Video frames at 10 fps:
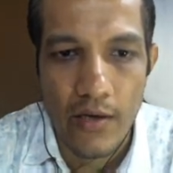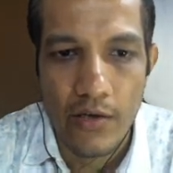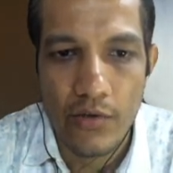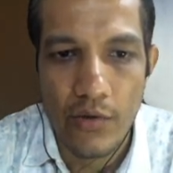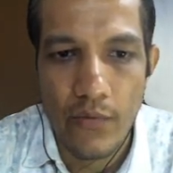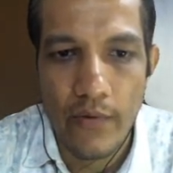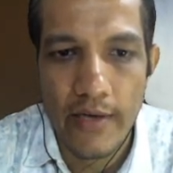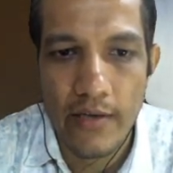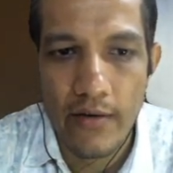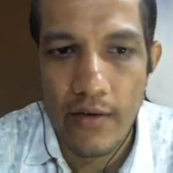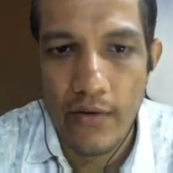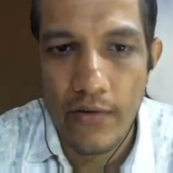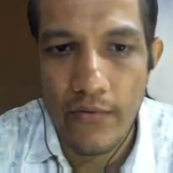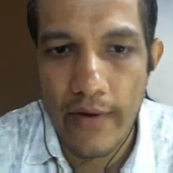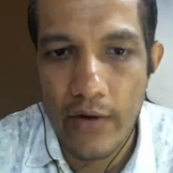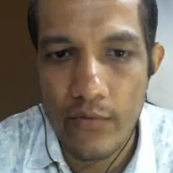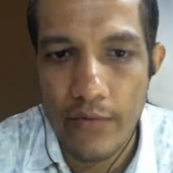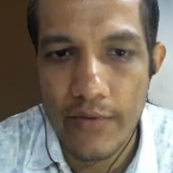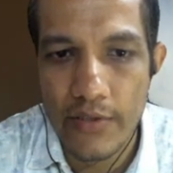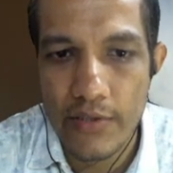So what is the value of
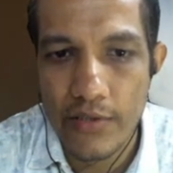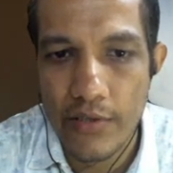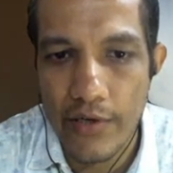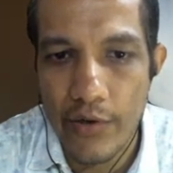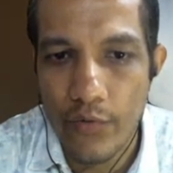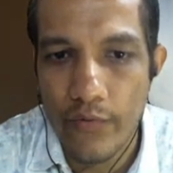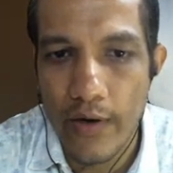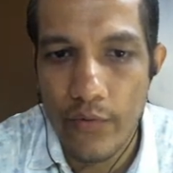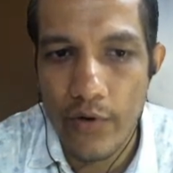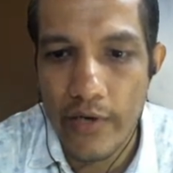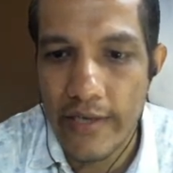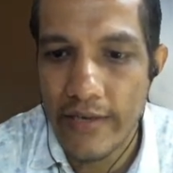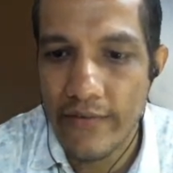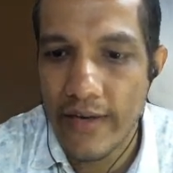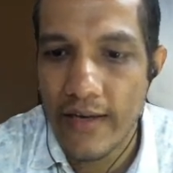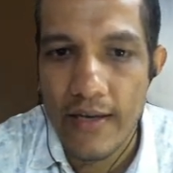this nu value already given?